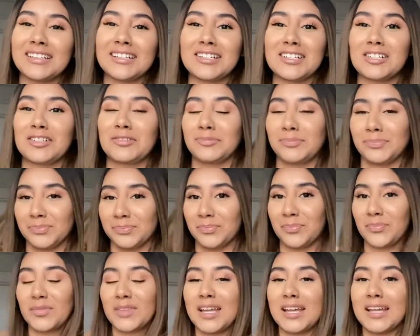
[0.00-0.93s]

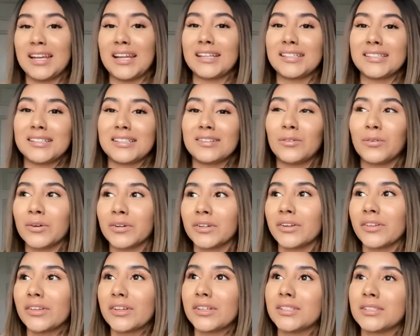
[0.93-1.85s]
And I did
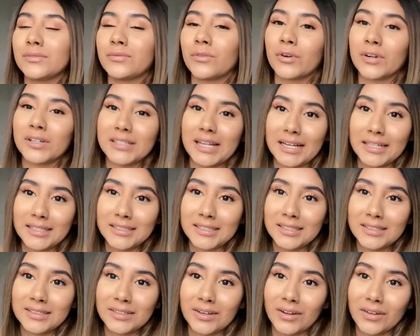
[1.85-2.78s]
order this for
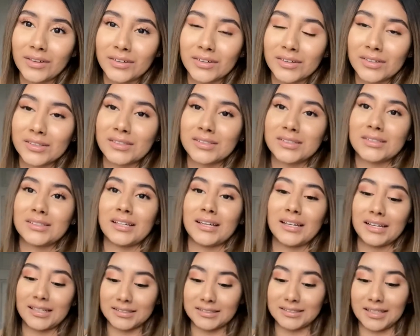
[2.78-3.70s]
$19.
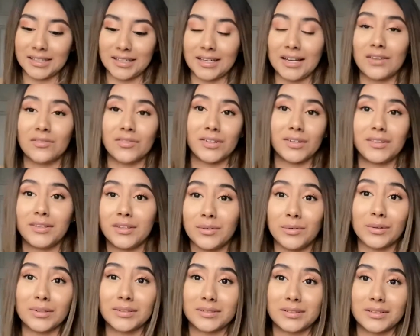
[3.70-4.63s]
Like I said, everything
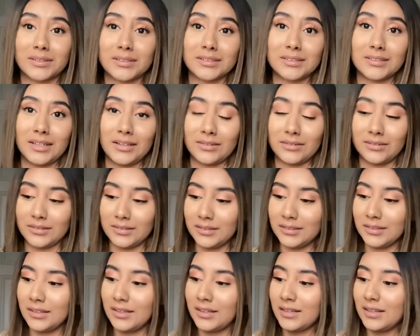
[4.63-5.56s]
was on
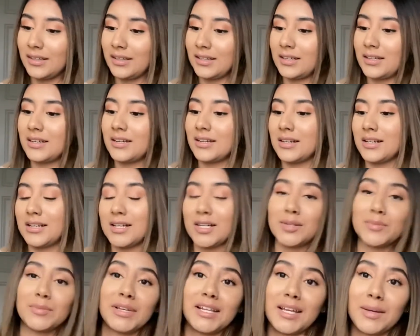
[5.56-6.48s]
sale.
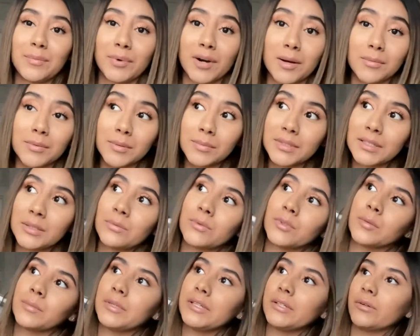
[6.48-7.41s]
And I probably
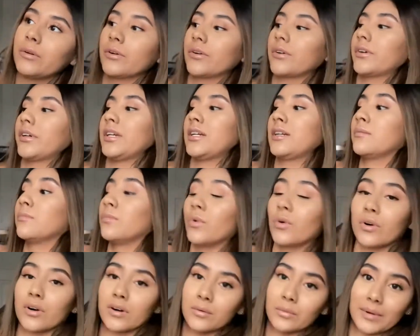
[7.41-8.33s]
will be ordering
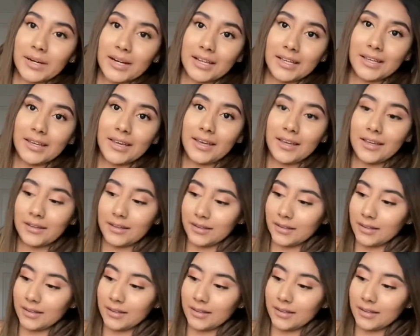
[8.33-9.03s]
more when I can.